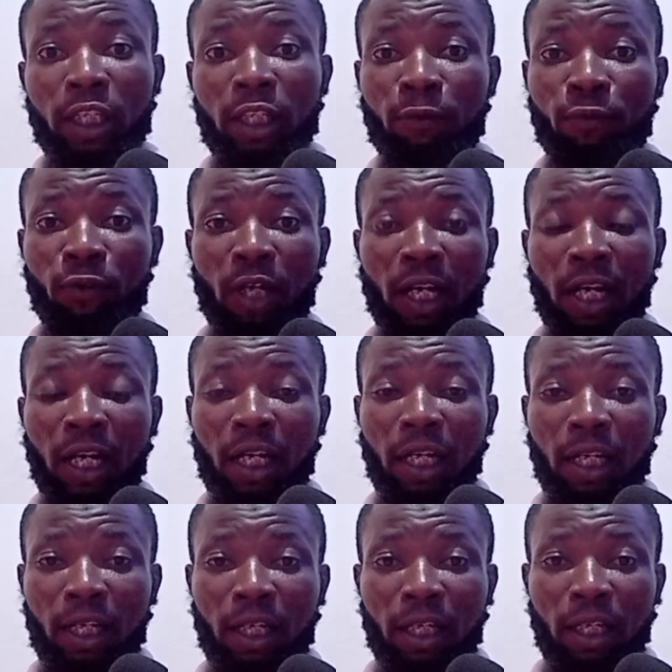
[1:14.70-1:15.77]
If you are
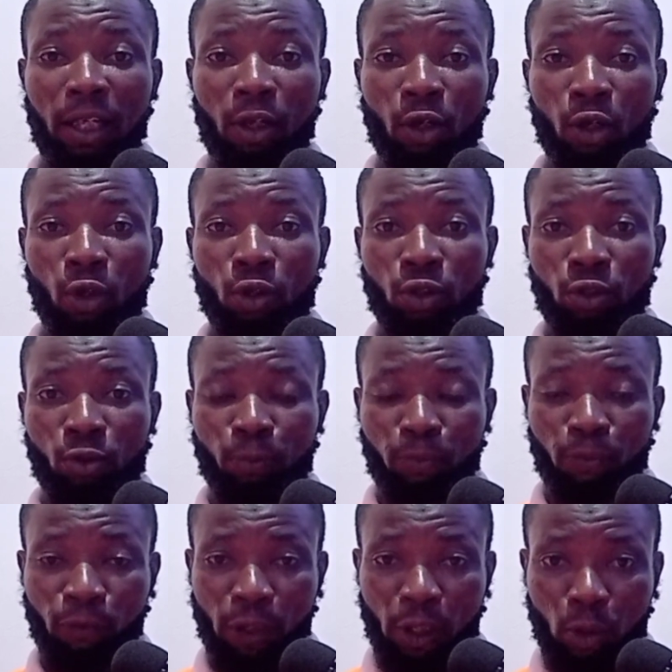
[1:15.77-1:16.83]
on
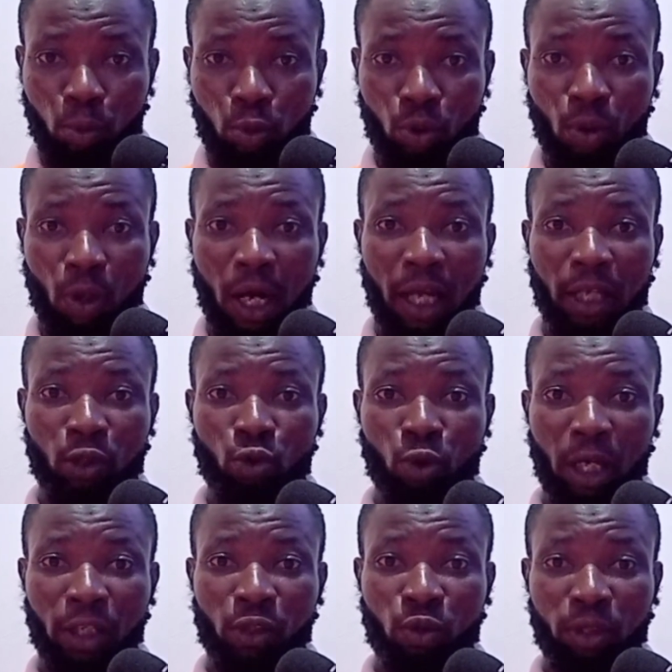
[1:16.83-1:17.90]
Facebook and
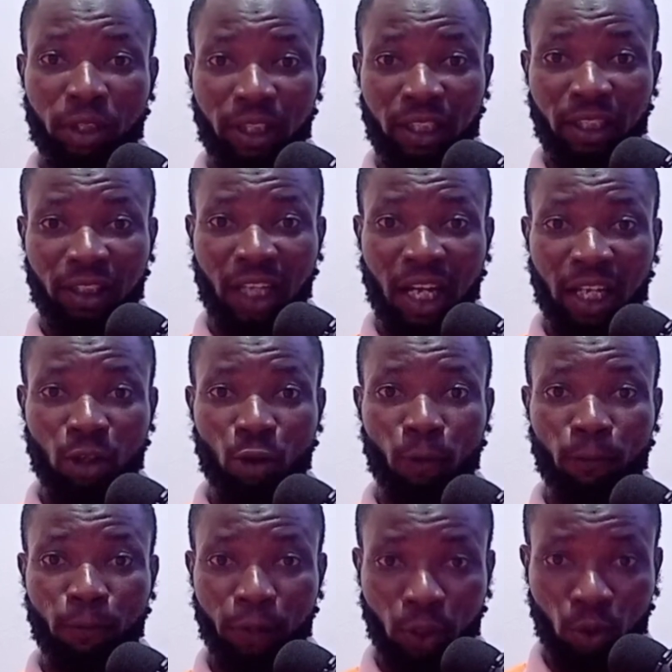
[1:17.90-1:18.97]
you are doing this kind
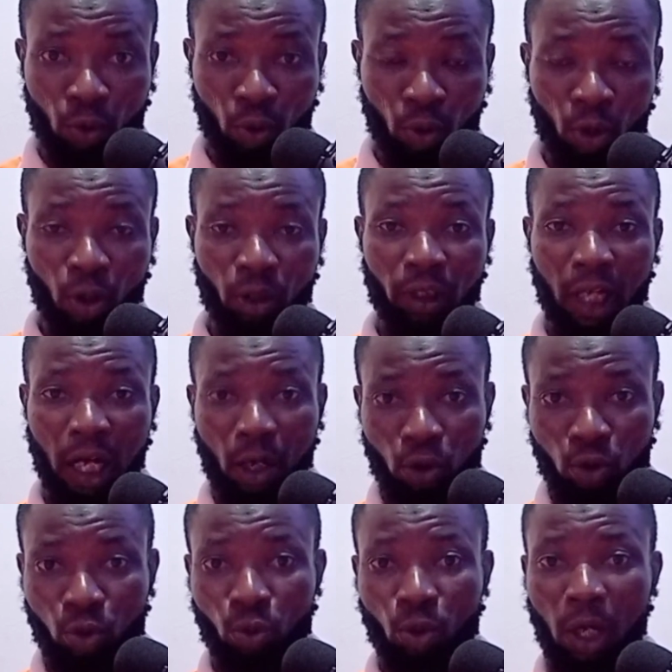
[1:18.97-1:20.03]
of video on
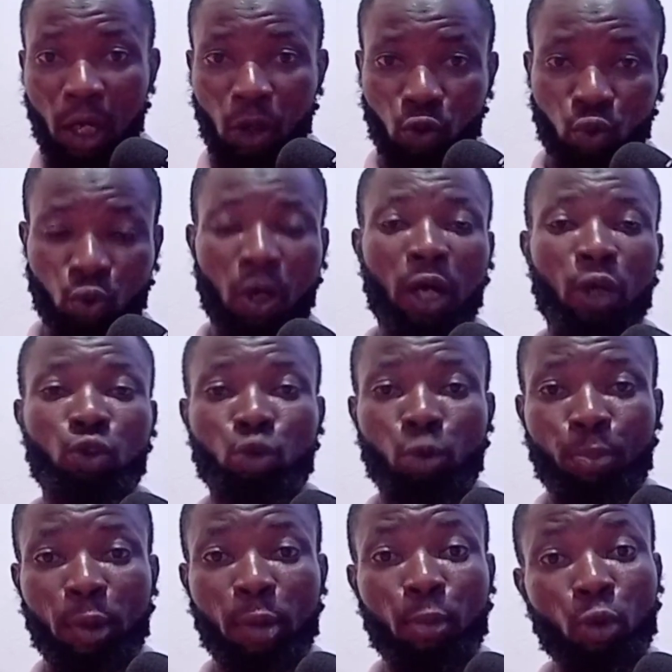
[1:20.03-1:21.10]
how
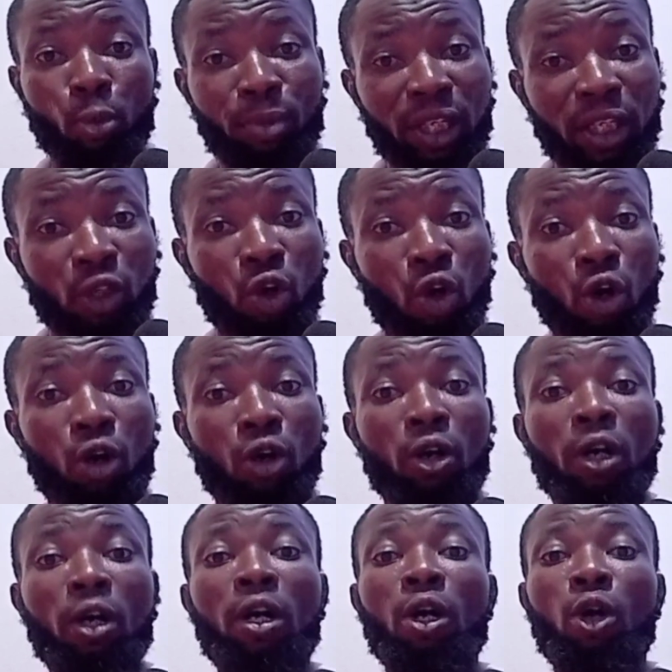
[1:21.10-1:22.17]
to, people may not
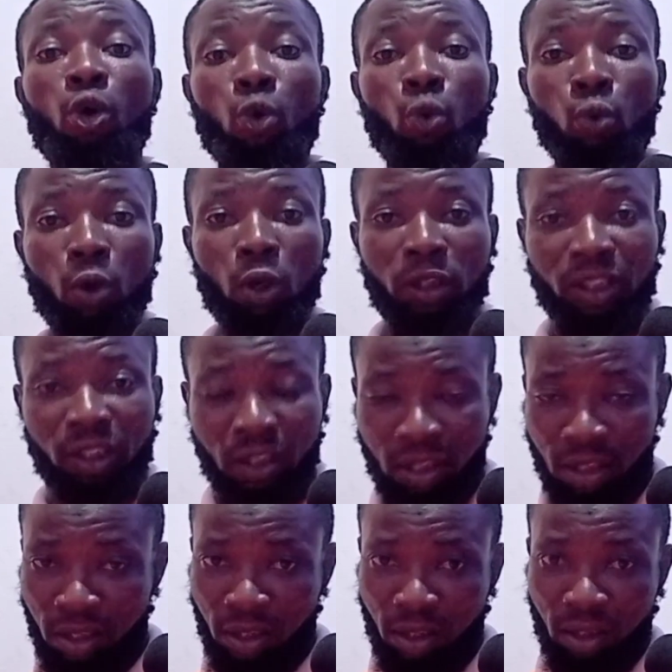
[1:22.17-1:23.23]
watch
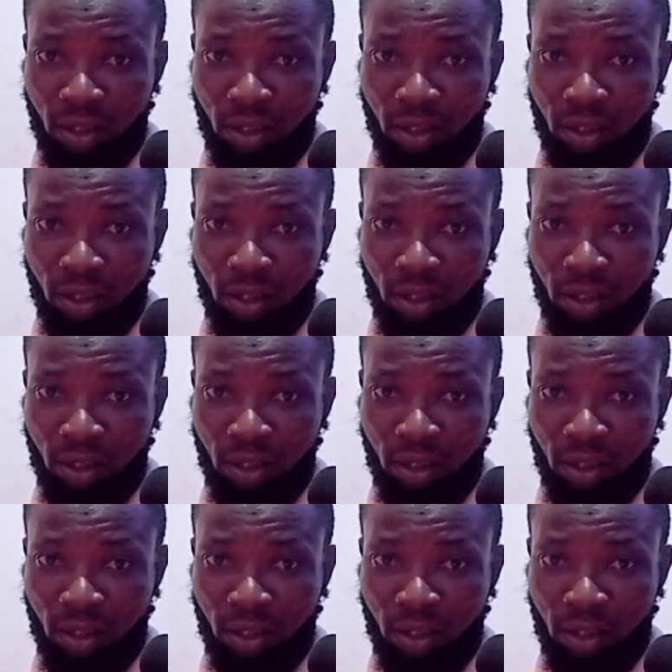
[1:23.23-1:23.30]
it.